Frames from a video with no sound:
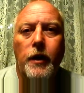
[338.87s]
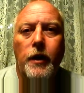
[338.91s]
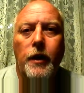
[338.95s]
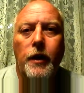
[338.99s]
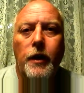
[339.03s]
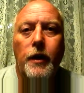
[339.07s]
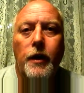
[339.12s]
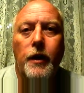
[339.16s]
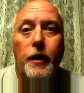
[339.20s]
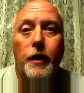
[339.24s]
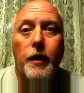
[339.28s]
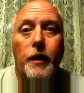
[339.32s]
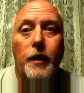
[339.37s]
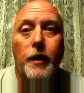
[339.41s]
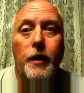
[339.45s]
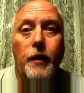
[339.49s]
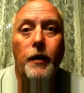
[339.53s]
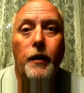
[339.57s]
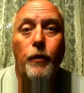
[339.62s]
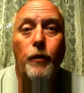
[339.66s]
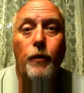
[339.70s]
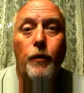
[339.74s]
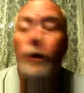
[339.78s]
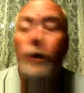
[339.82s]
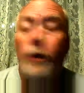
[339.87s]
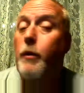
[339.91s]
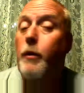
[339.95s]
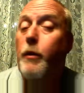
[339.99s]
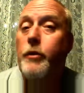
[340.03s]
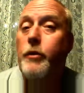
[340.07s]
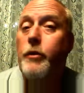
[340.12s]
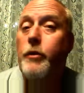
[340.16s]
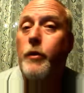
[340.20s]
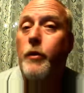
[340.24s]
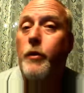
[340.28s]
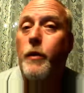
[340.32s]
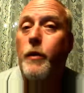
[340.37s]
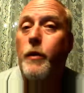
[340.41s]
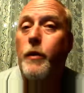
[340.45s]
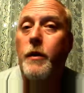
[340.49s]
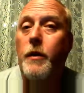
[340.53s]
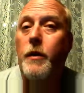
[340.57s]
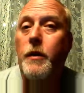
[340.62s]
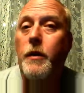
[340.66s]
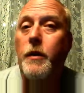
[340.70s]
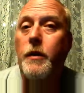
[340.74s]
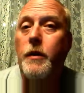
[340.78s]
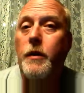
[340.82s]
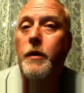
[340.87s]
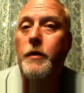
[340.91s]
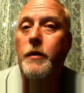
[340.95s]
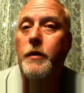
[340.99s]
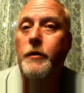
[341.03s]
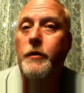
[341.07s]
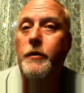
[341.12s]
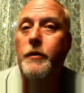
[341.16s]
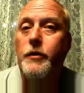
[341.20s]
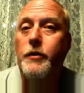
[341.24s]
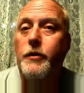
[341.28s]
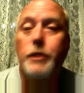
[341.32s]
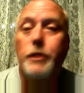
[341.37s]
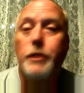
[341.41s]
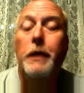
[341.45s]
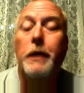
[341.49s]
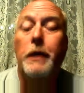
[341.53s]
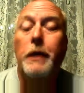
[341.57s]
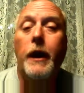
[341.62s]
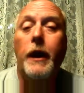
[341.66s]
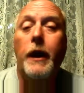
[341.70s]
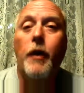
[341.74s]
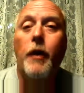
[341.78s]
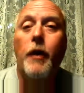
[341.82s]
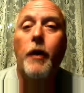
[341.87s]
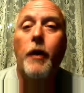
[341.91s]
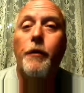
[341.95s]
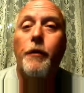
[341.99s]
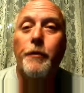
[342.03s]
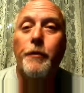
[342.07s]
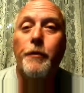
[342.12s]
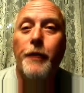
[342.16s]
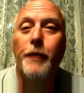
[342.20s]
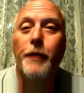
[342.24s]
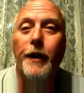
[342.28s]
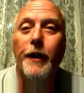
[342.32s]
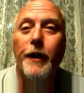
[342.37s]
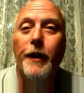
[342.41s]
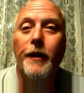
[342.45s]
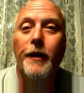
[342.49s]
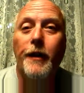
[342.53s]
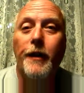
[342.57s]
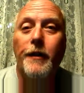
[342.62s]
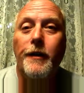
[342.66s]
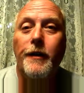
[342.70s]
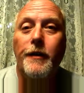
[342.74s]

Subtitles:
Where would your GPA go from there?